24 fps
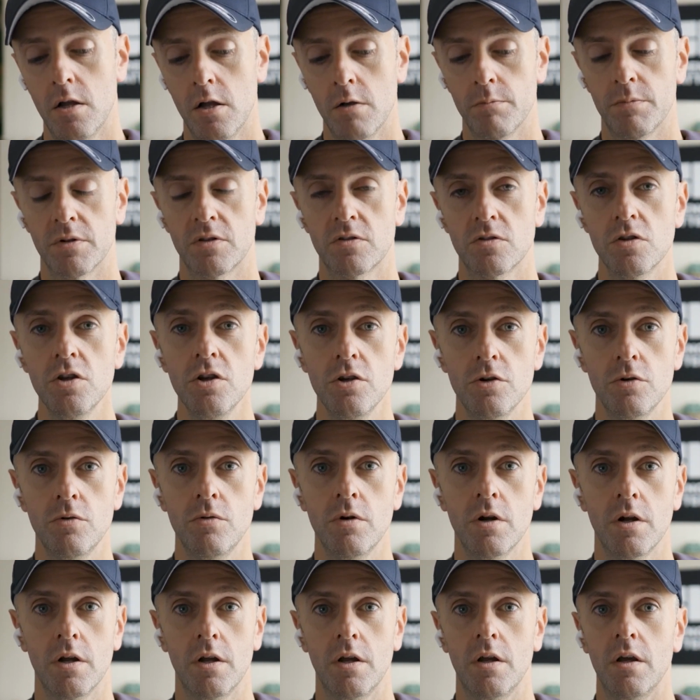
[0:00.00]
But two,
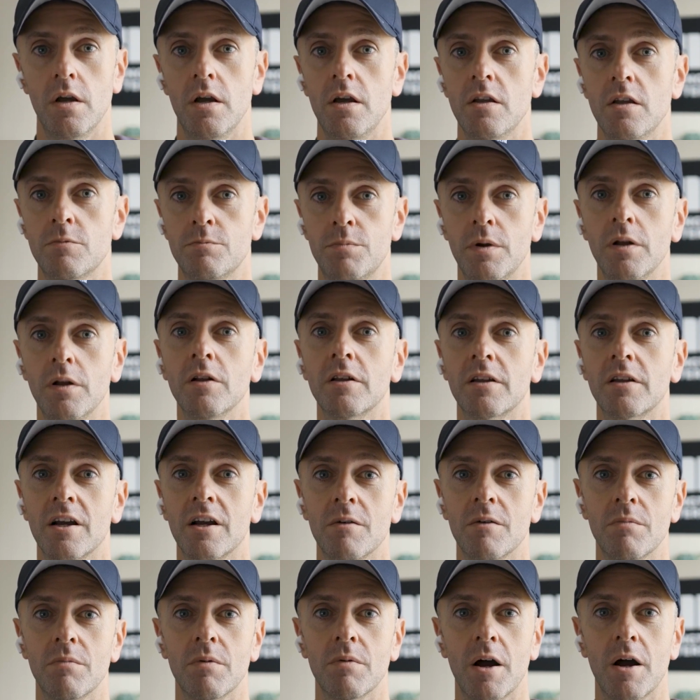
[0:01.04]
it's building
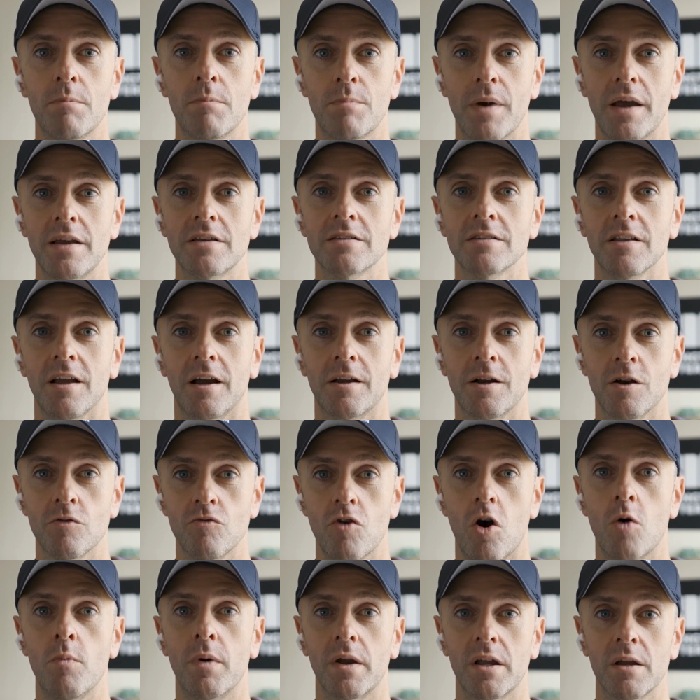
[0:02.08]
up a baseline
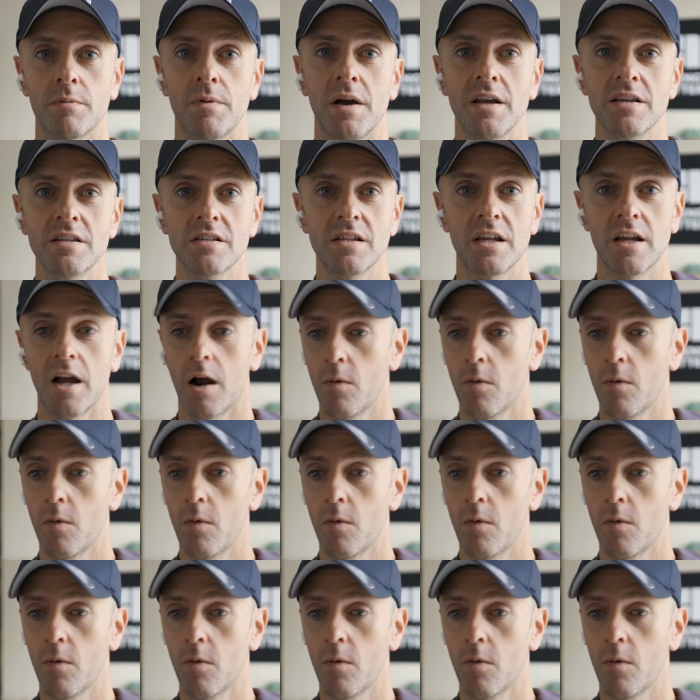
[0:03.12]
aerobic capacity.